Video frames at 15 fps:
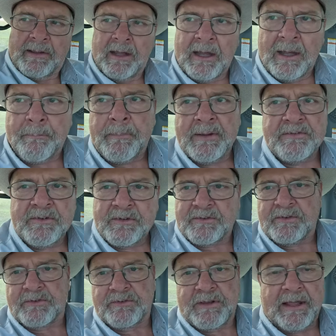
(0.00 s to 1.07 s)
uh,
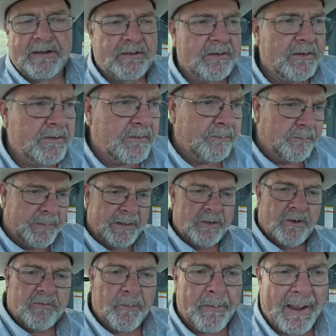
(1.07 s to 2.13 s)
businesses that bend
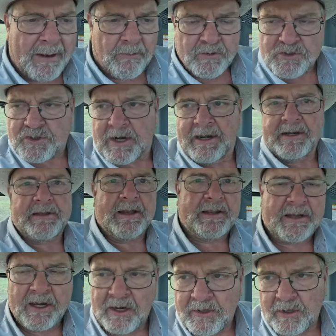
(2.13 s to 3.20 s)
over backwards trying to
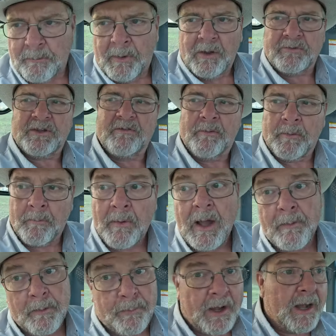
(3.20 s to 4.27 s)
take care of you. Most of them are
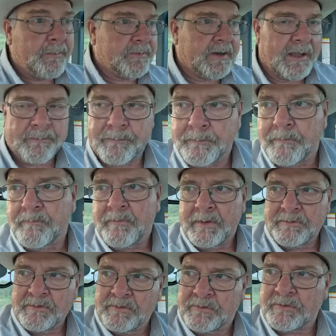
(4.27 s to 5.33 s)
mom and pop type
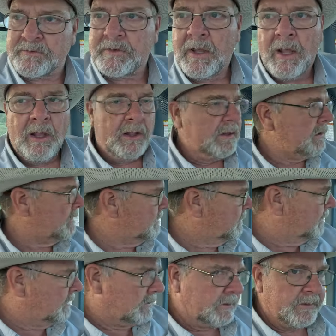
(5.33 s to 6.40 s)
businesses,
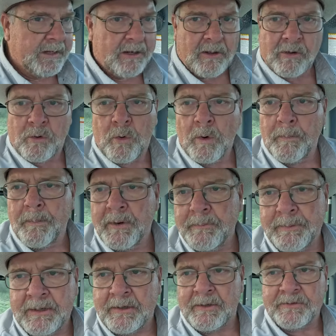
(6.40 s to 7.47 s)
they're not all
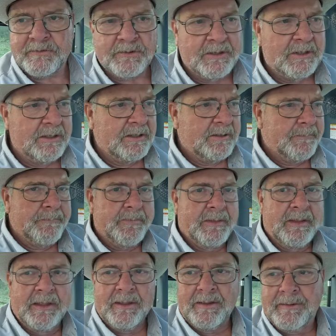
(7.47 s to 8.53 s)
corporate because
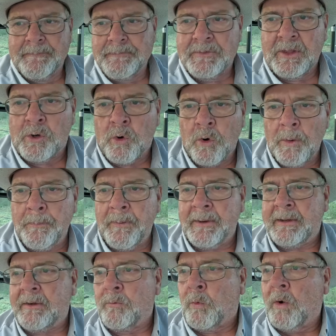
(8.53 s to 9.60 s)
the, the,
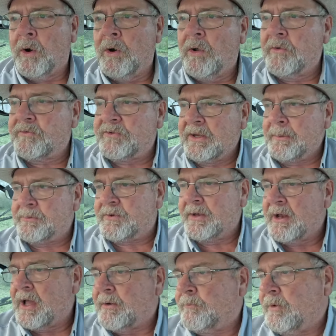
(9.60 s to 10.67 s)
corporate world seems to
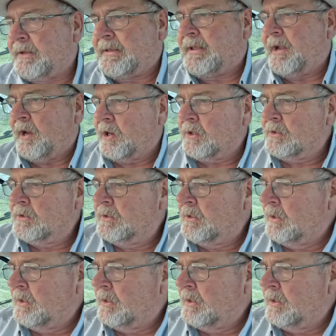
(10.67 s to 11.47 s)
not really care.